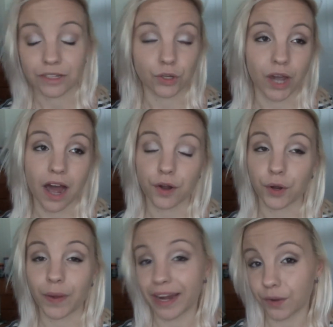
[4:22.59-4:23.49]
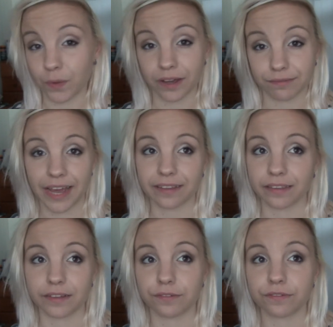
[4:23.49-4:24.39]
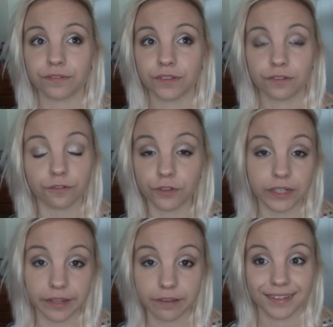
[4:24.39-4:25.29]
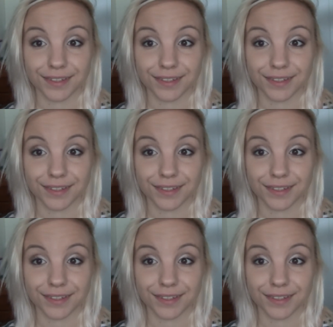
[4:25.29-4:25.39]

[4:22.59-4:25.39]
You can't go anywhere and live freely.